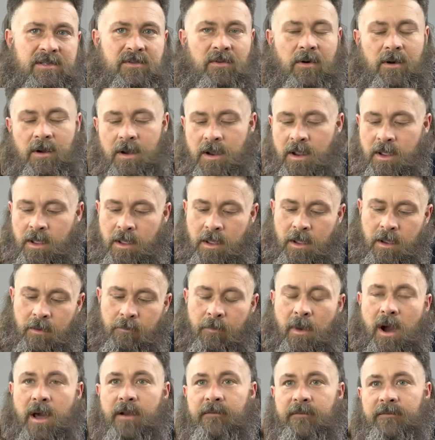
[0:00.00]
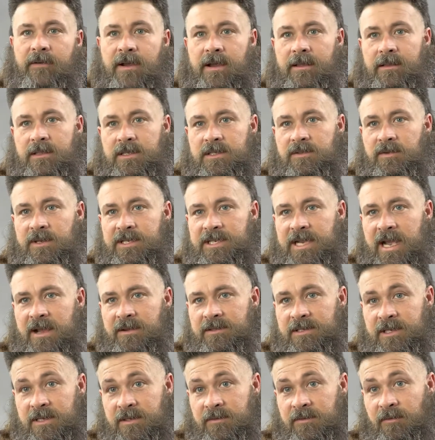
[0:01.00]
or modifying the switch
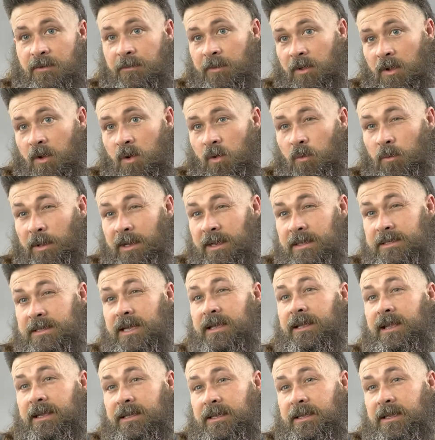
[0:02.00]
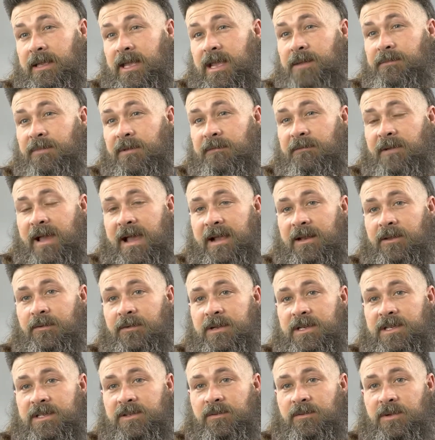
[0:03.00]
housings from the Goldwing, because I'd like to keep the
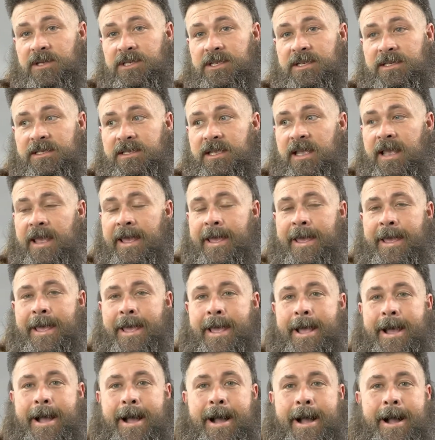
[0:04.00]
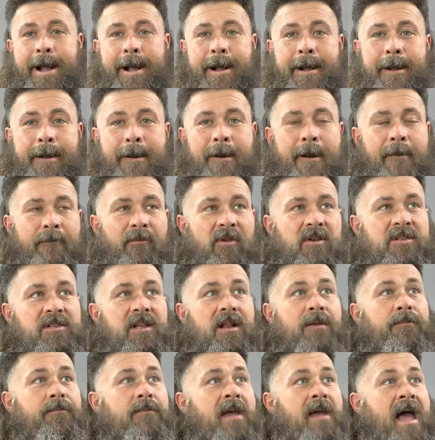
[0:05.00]
factory switches. There's
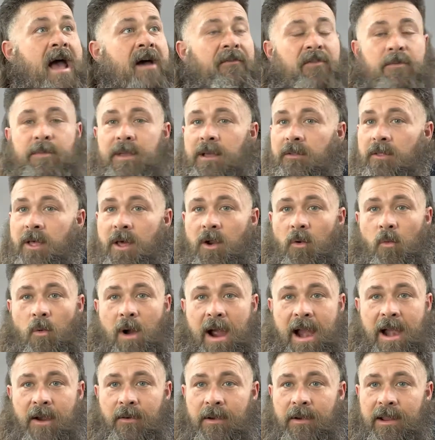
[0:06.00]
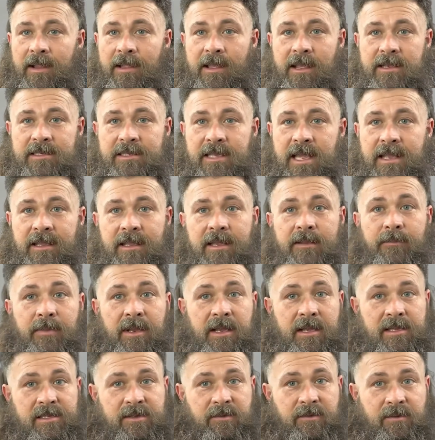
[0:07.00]
gonna have to be a lot of wiring extended
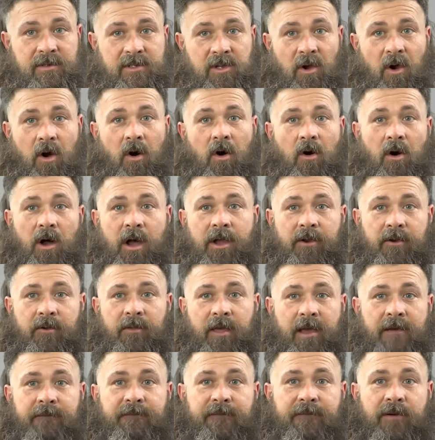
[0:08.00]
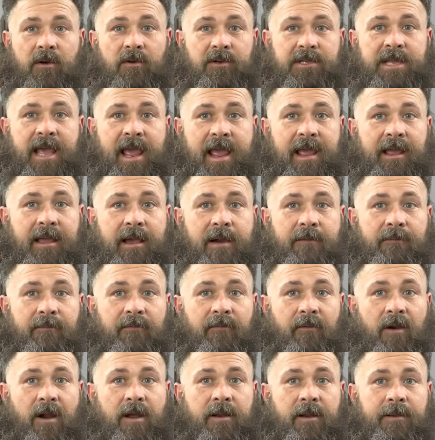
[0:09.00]
because it was all under that faux tank up
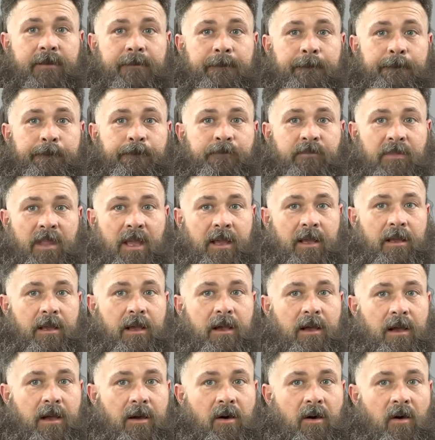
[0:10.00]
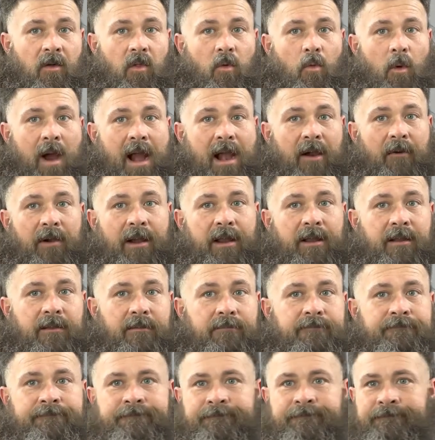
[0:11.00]
front, like all the
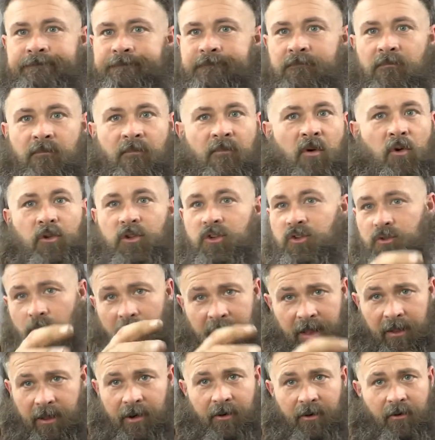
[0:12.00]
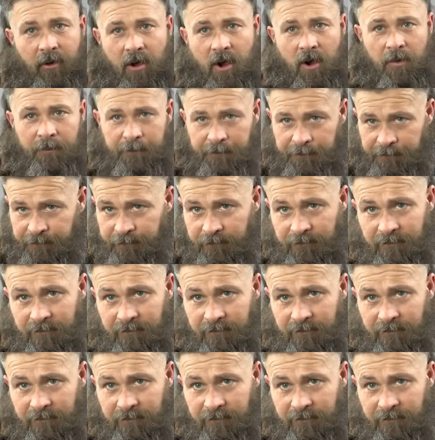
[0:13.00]
wiring, voltage regulator and all.